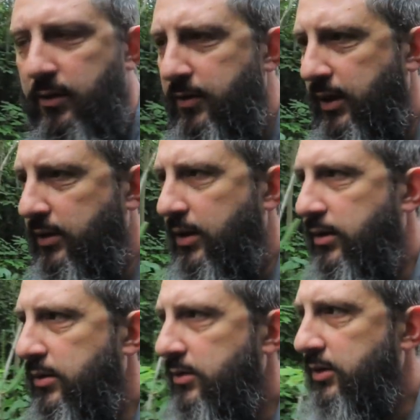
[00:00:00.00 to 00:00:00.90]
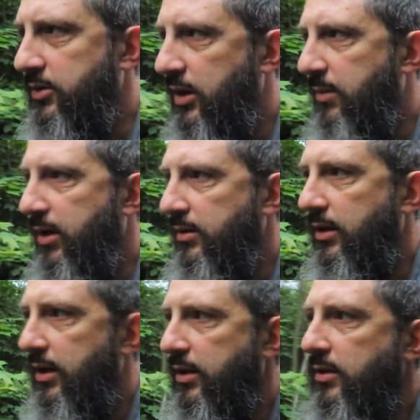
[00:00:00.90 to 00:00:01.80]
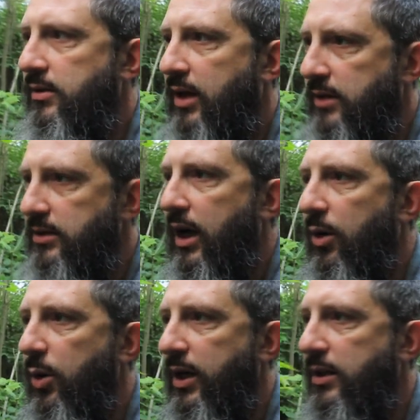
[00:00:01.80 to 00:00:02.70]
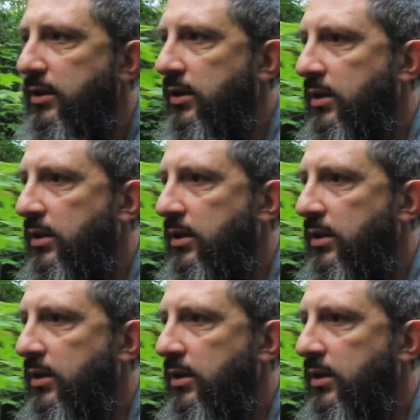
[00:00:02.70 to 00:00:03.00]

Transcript: thing there to say about God, not Yahweh.